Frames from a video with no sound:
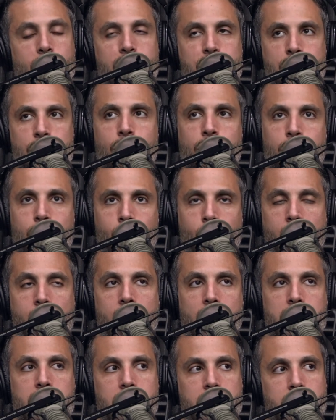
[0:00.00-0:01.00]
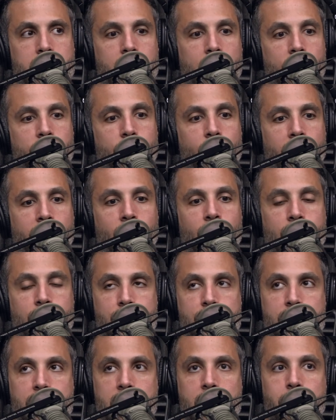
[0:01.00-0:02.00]
I would still do walks and stuff regularly
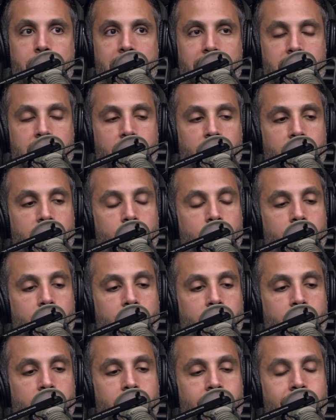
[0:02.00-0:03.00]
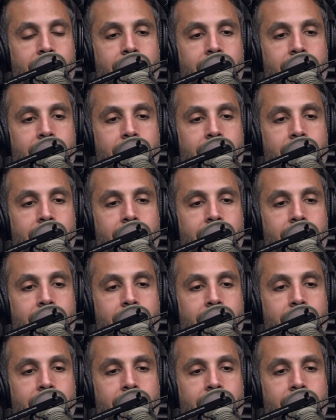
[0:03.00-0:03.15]
just to keep activity or whatever.